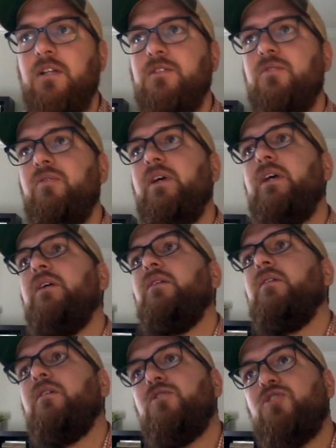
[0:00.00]
So
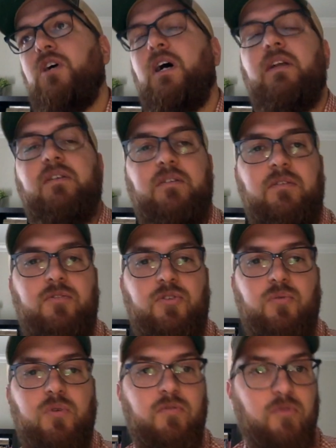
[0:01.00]
they tried
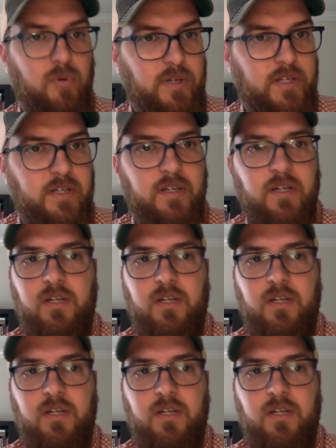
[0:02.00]
to avoid it.